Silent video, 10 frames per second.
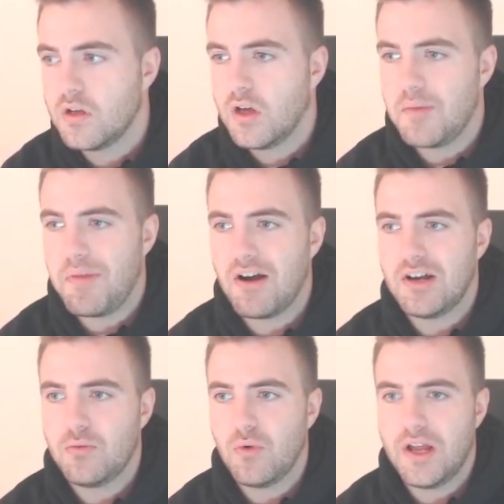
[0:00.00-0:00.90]

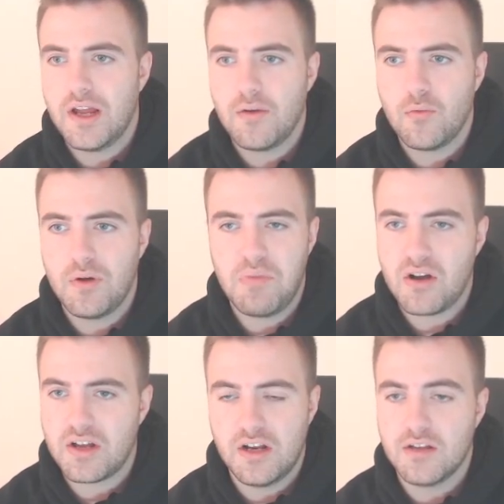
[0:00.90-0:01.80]
apparently we're
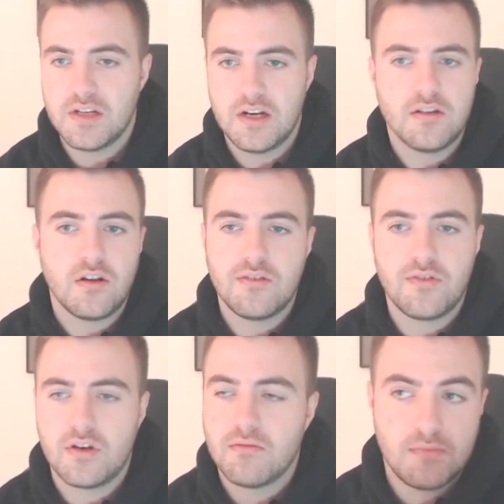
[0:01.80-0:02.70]
bargain hunting. I don't
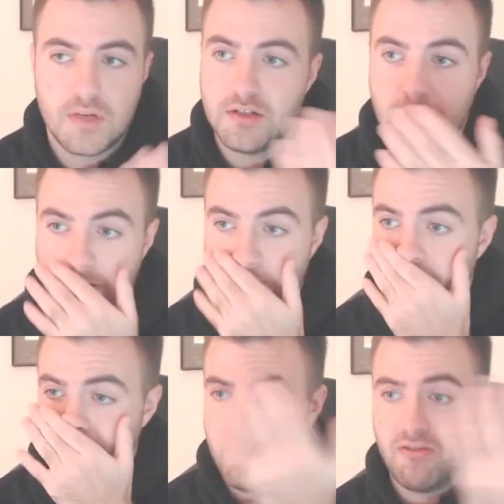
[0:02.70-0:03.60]
know.
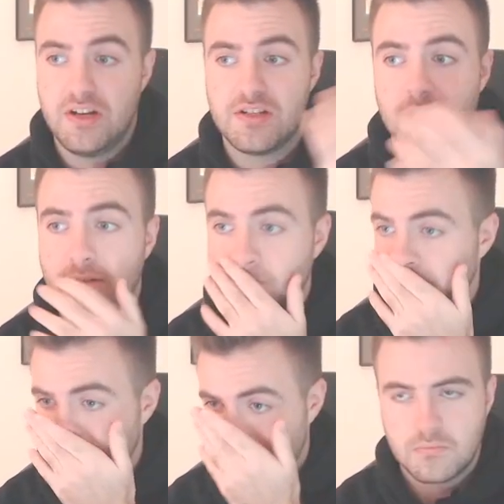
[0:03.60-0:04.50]
Apparently so.
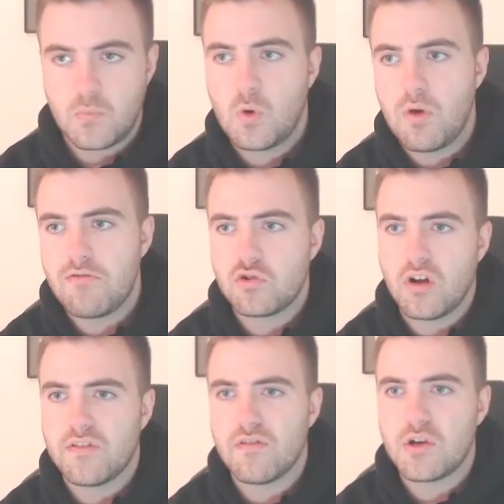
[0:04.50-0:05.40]
We haven't
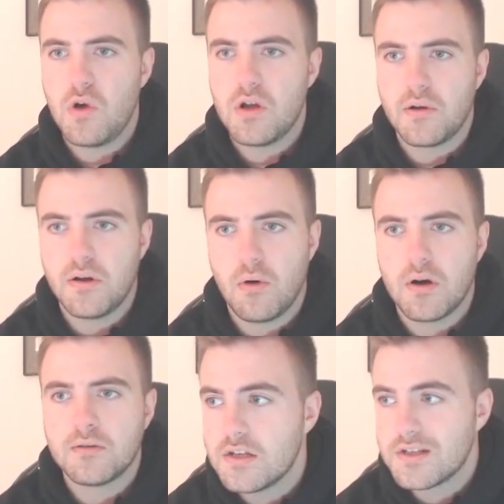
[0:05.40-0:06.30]
tried for Eduardo in a
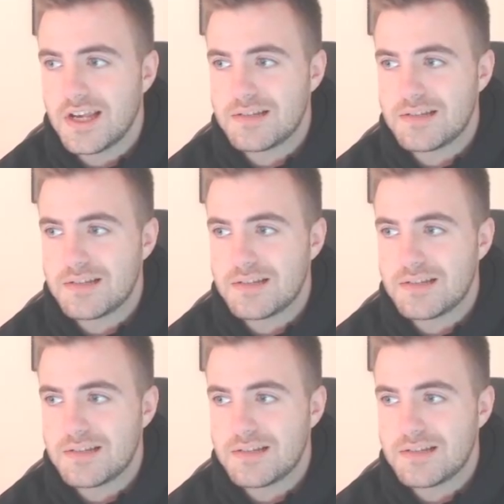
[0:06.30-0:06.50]
while. So his